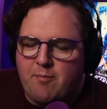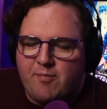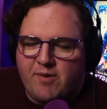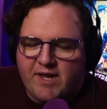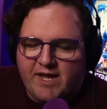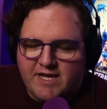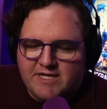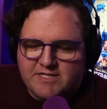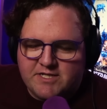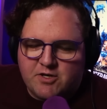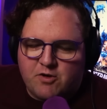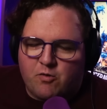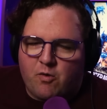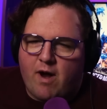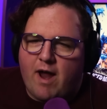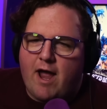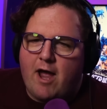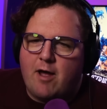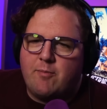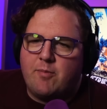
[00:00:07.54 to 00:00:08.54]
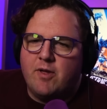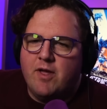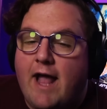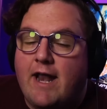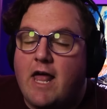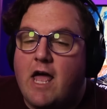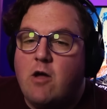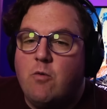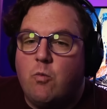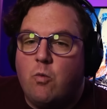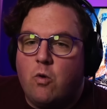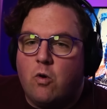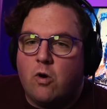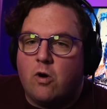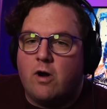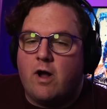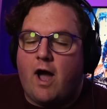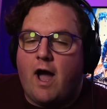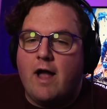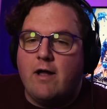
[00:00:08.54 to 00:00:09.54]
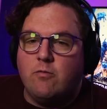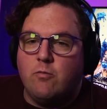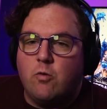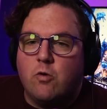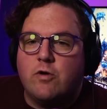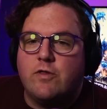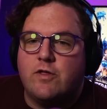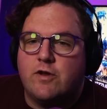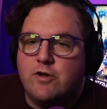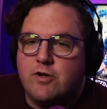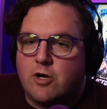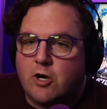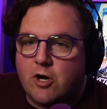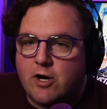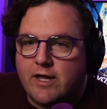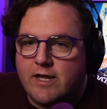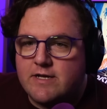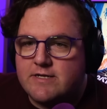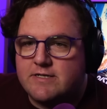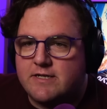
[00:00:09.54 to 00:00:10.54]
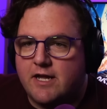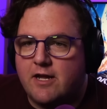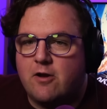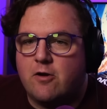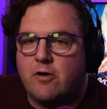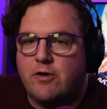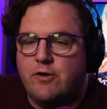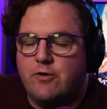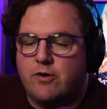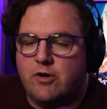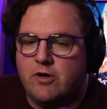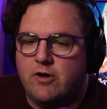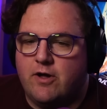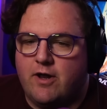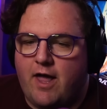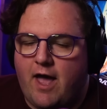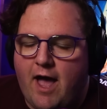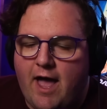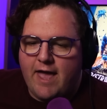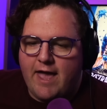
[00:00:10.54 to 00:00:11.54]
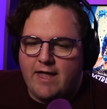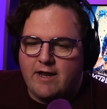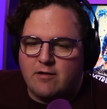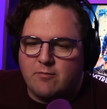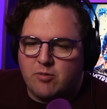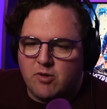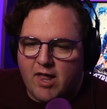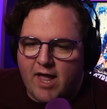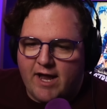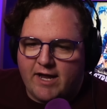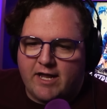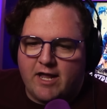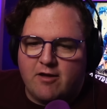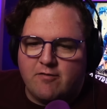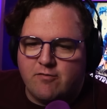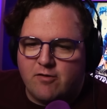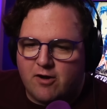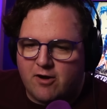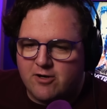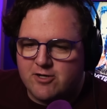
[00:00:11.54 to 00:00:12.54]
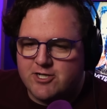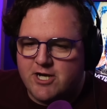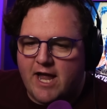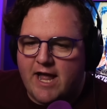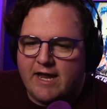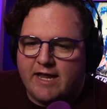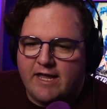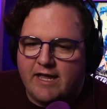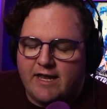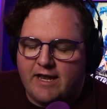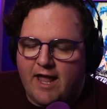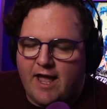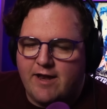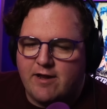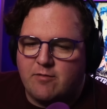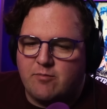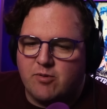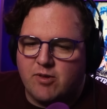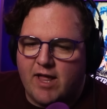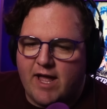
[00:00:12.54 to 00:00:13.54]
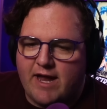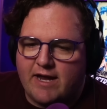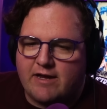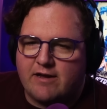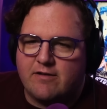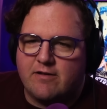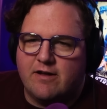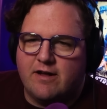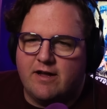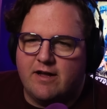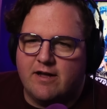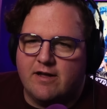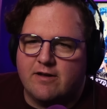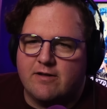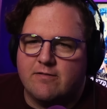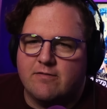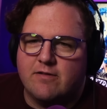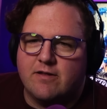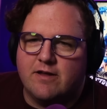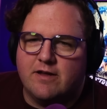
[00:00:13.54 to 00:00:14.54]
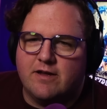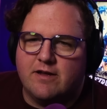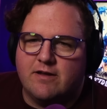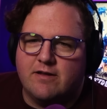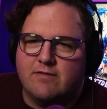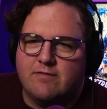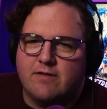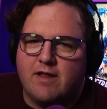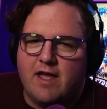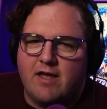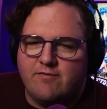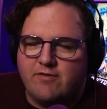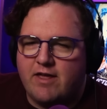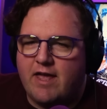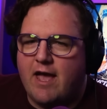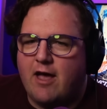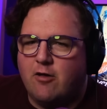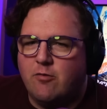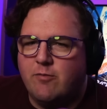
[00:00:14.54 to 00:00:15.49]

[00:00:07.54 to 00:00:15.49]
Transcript: a piece of crap and I wore I wore the nerdiest gear you could. I had a black Kevlar jacket and a black uh, uh, heavy